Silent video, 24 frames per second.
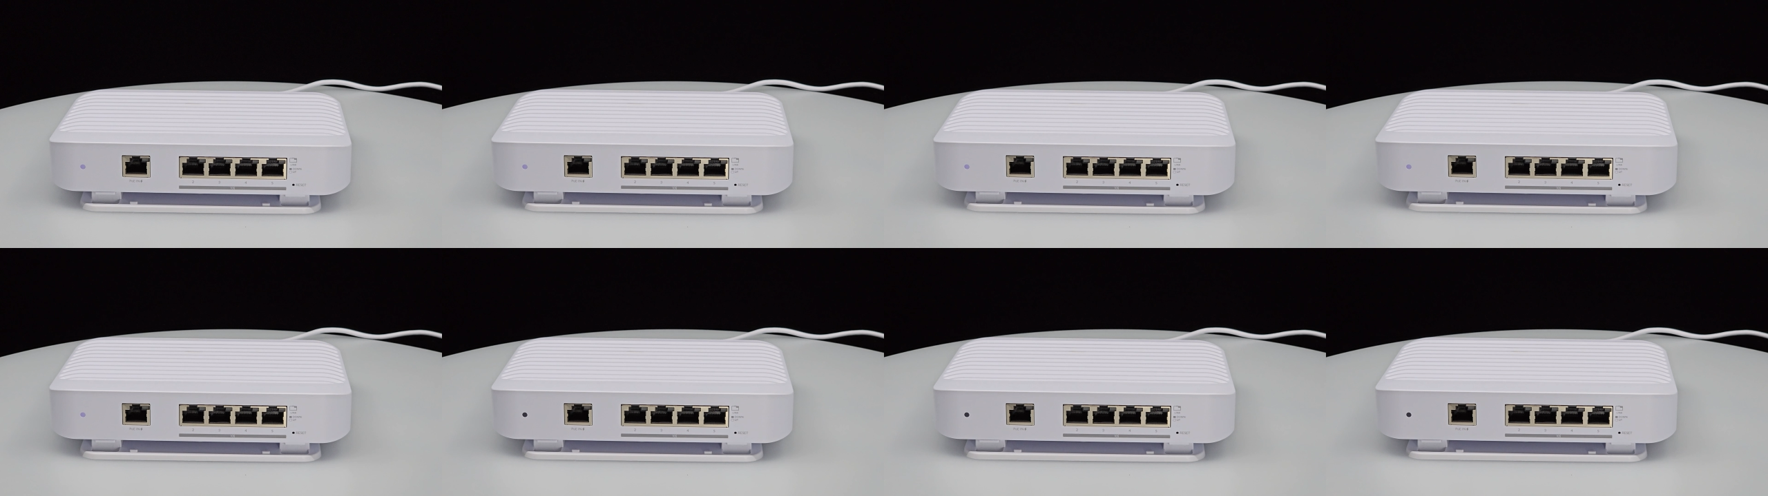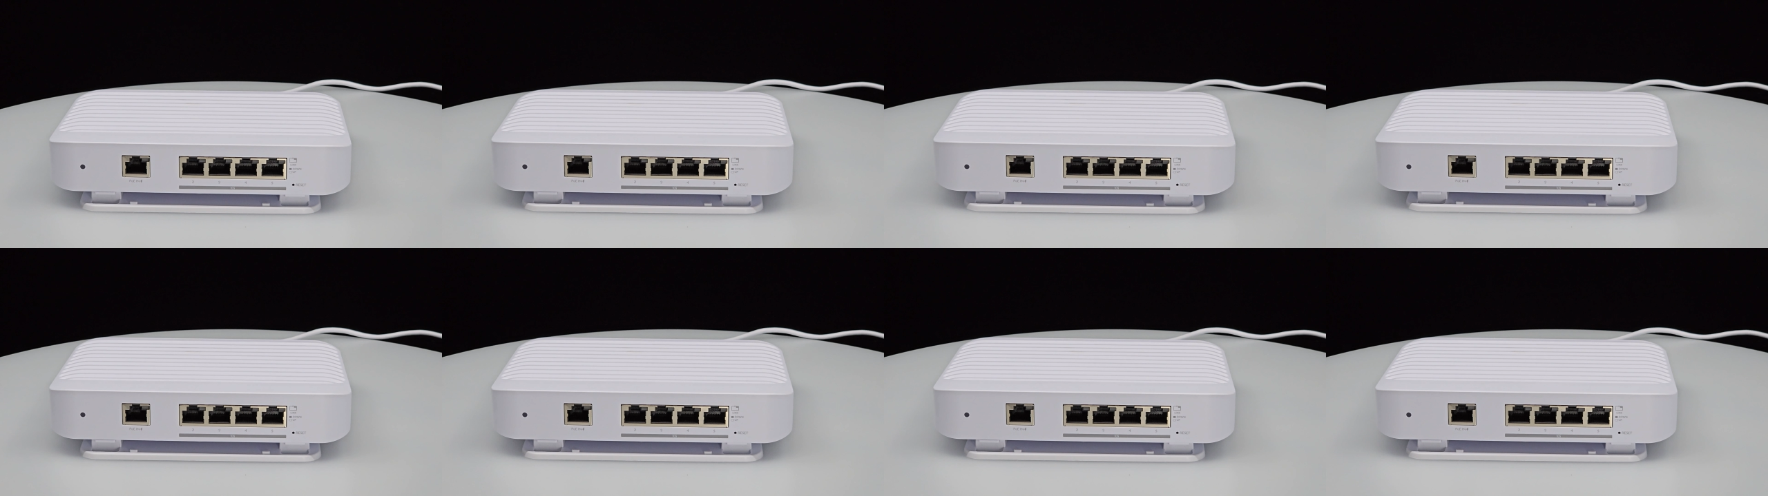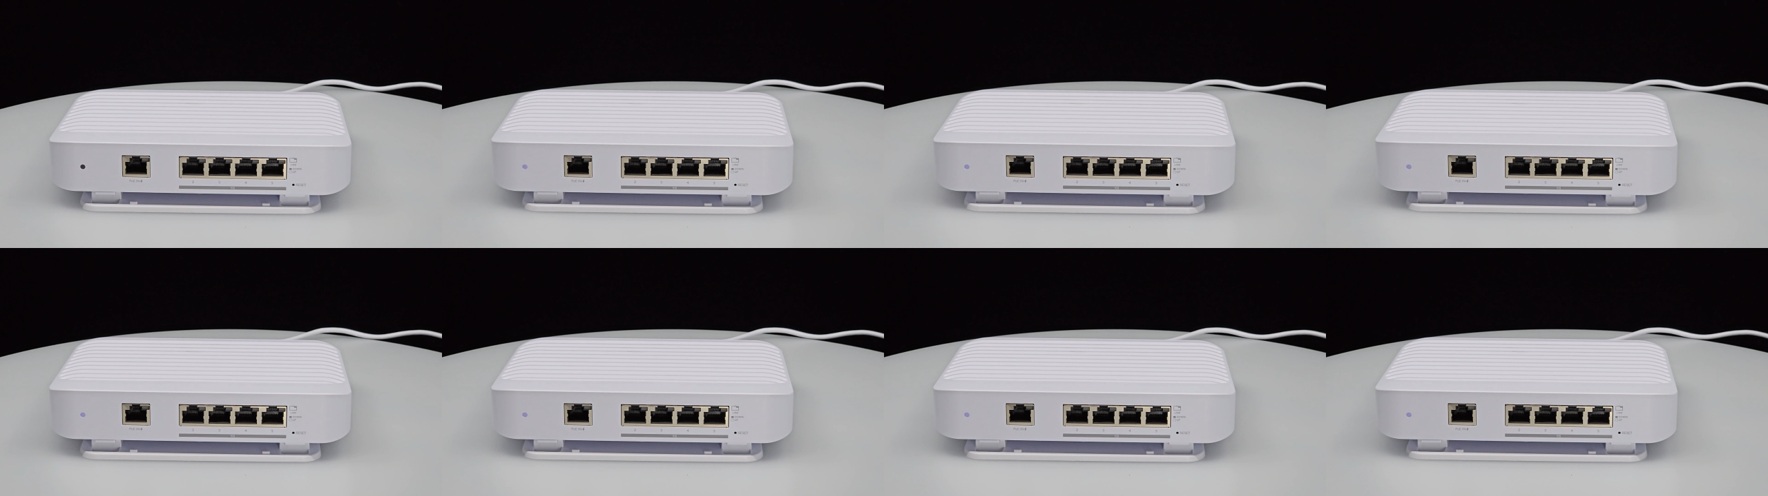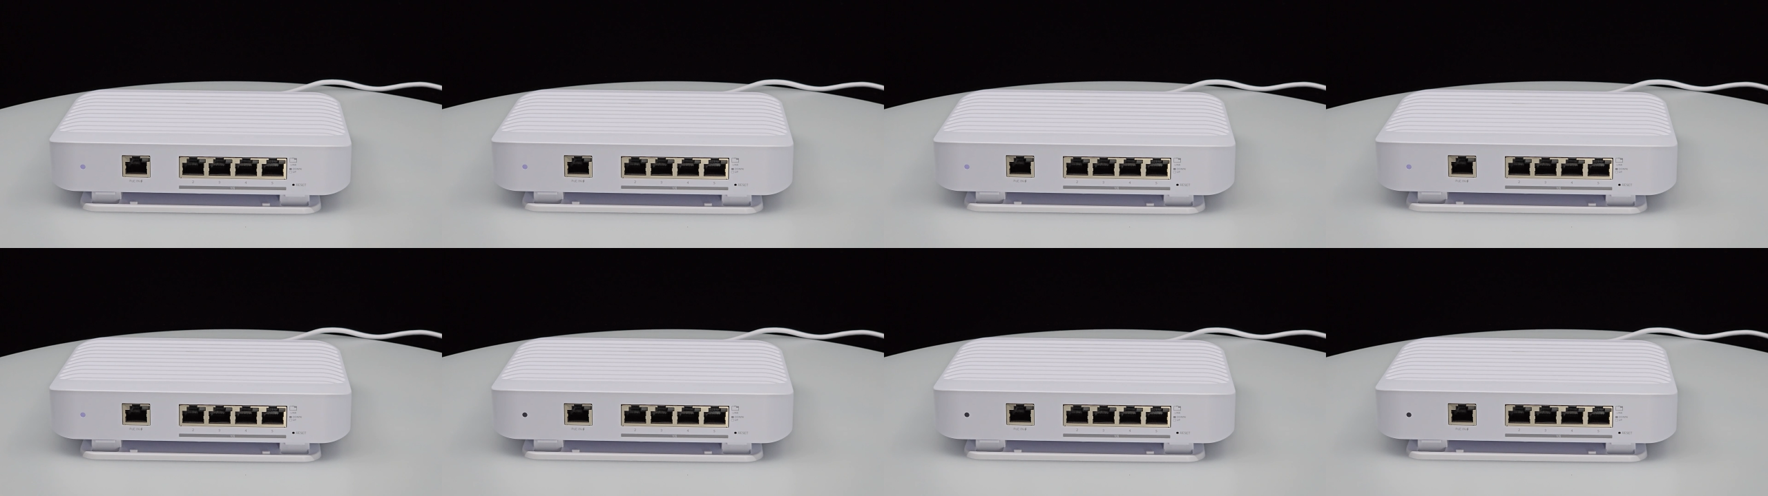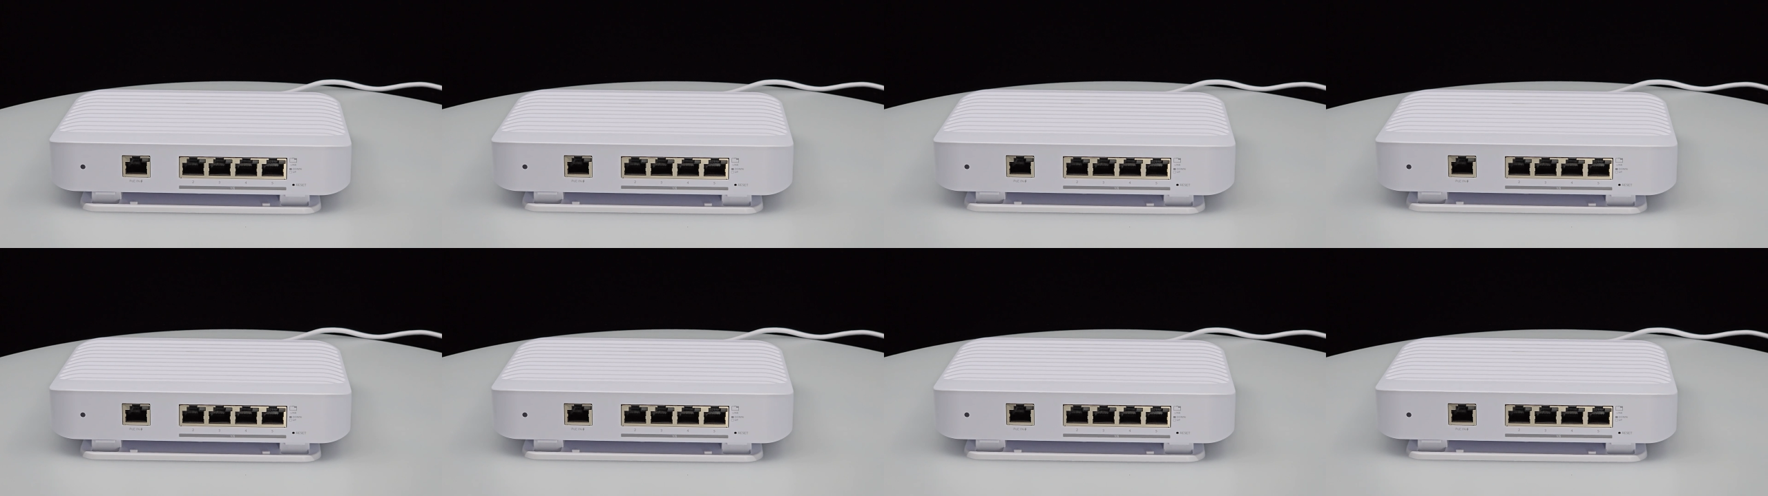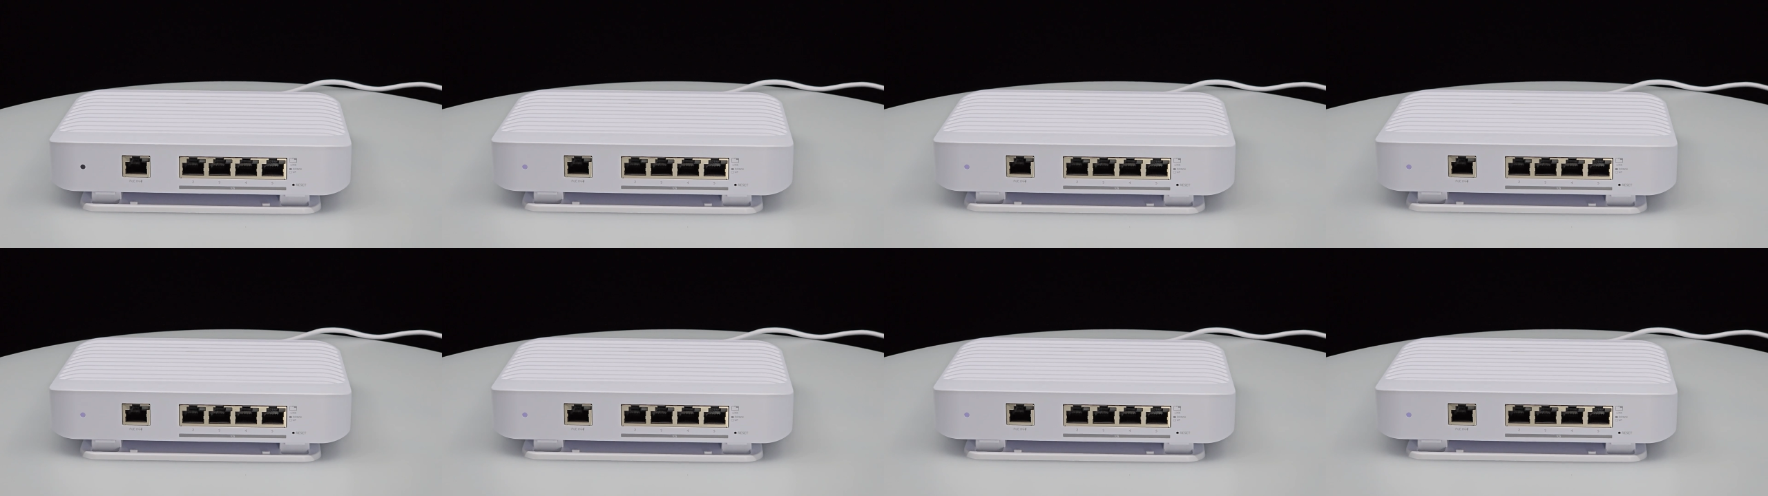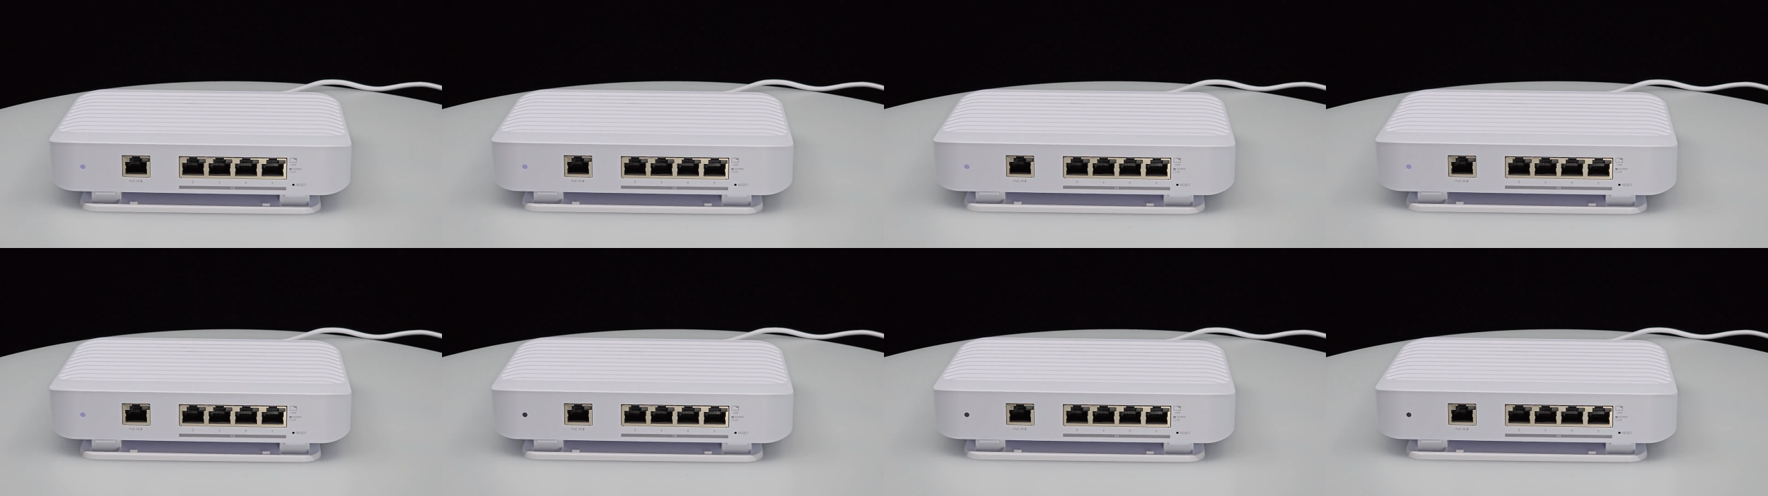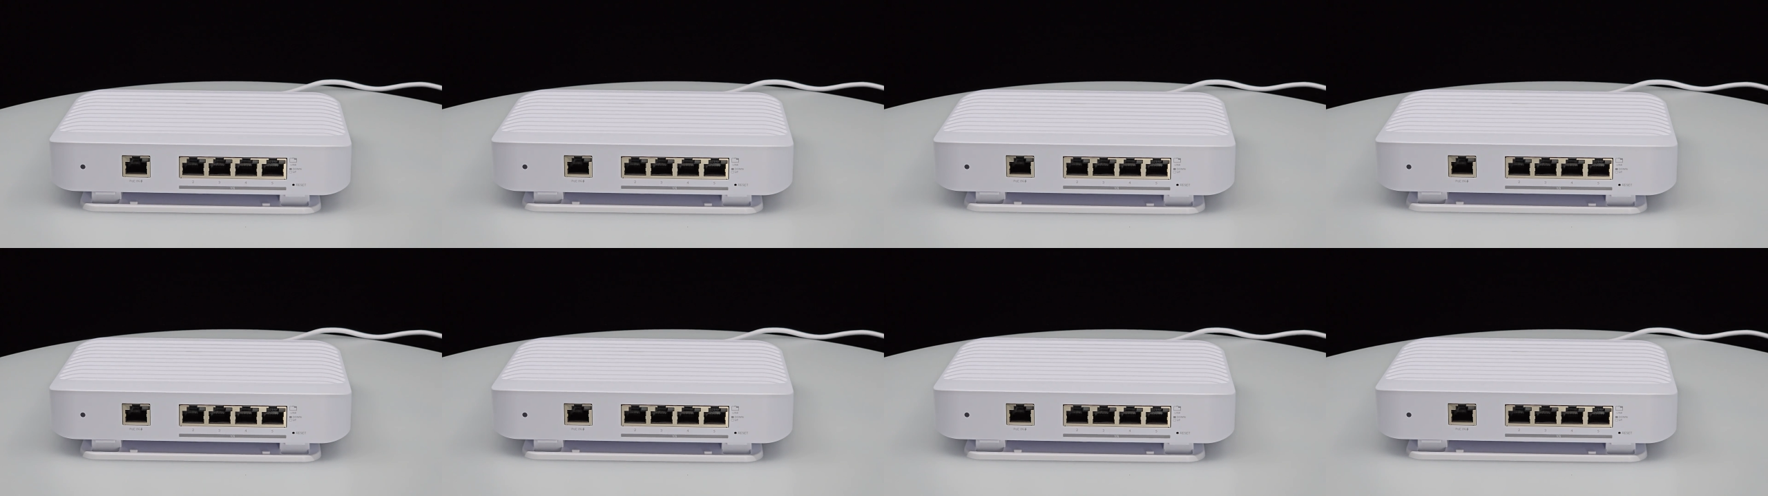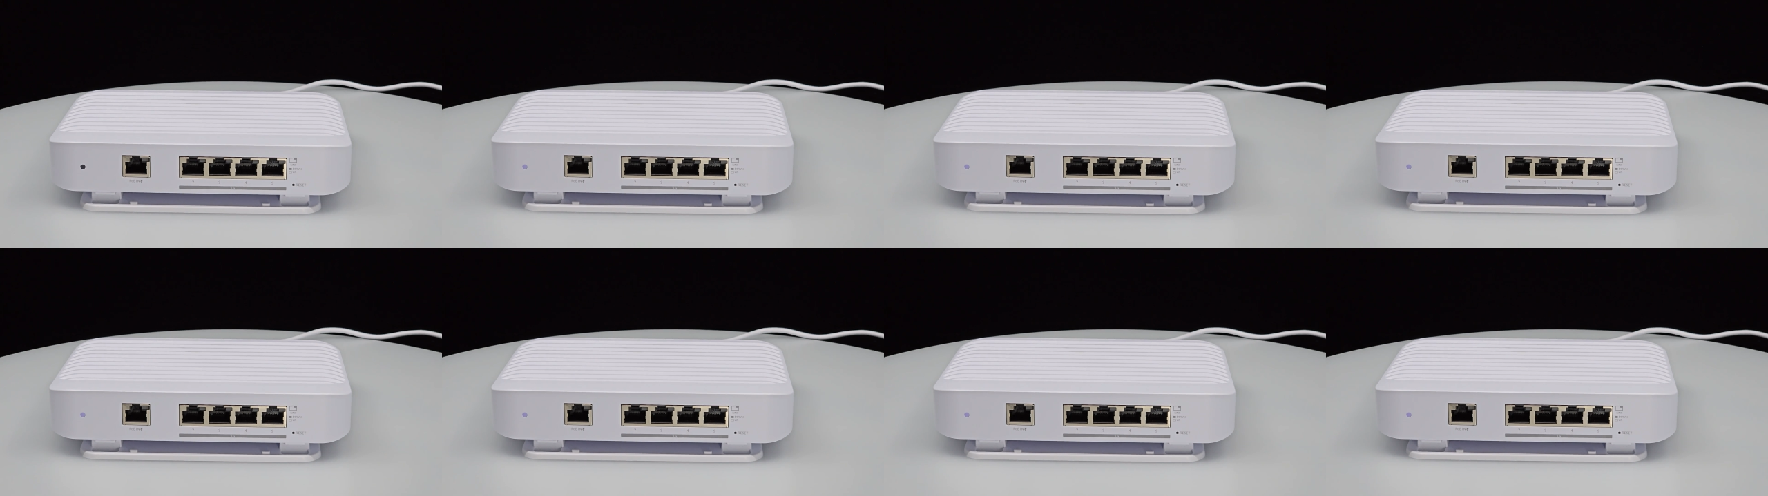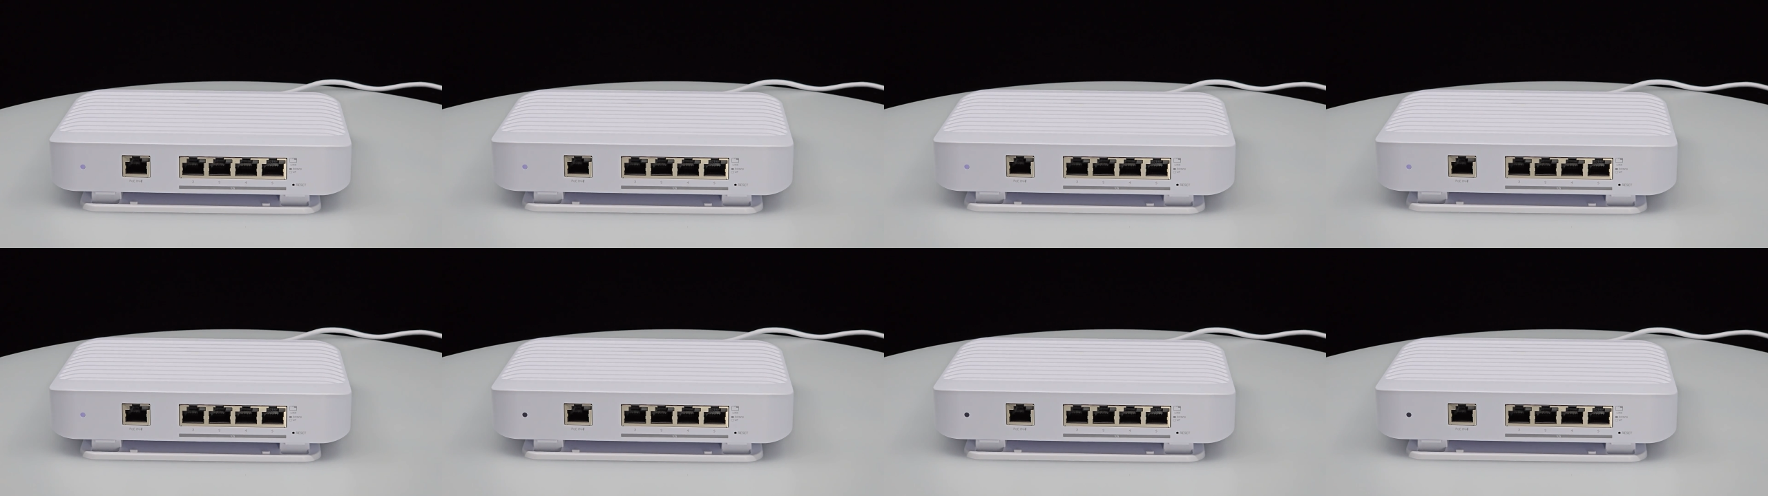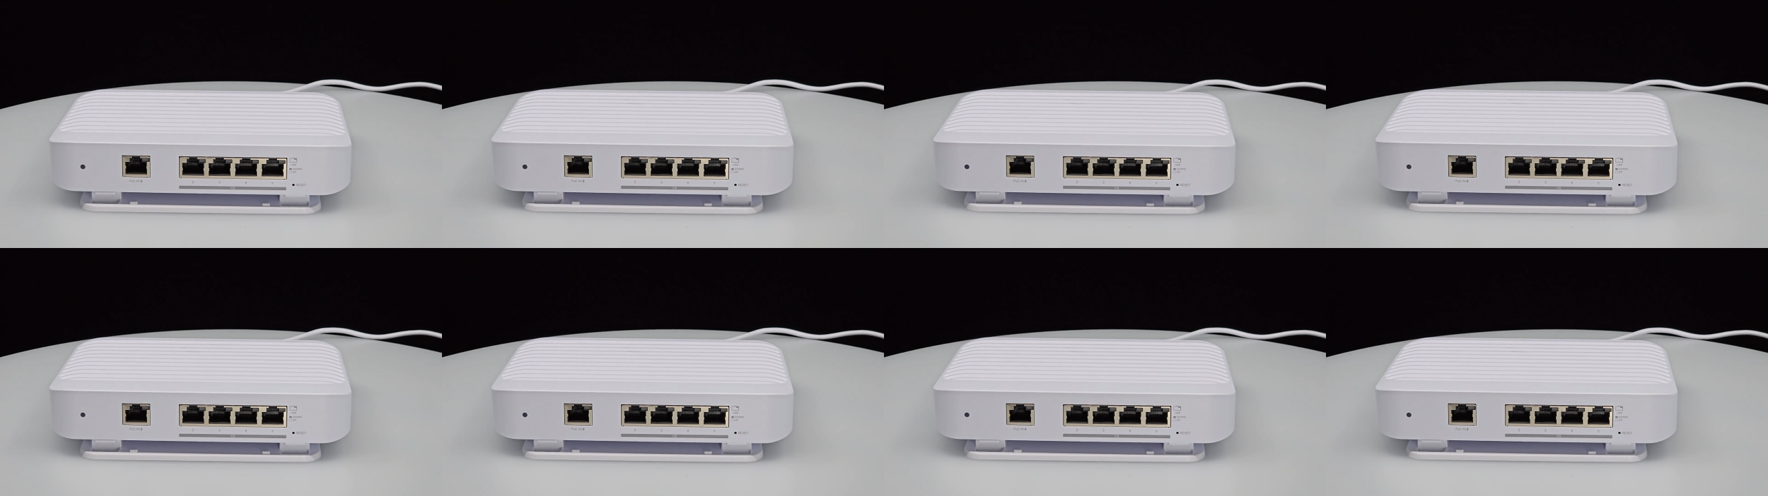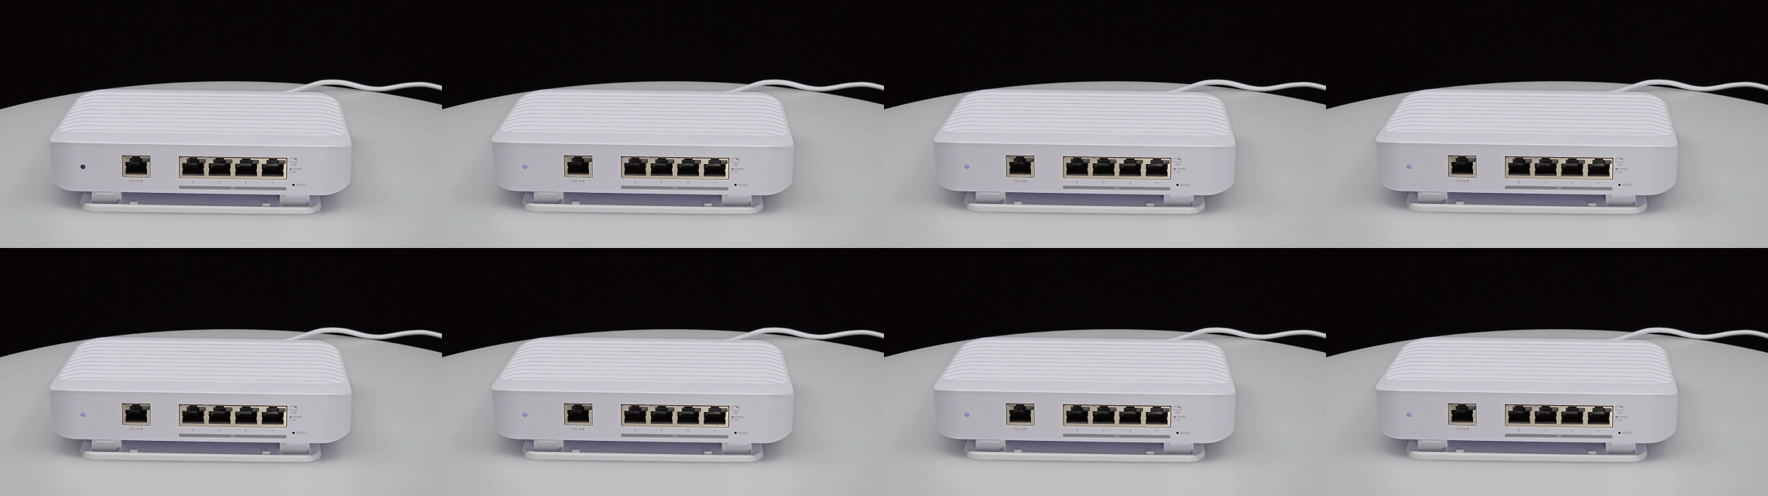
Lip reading: (no speaker visible)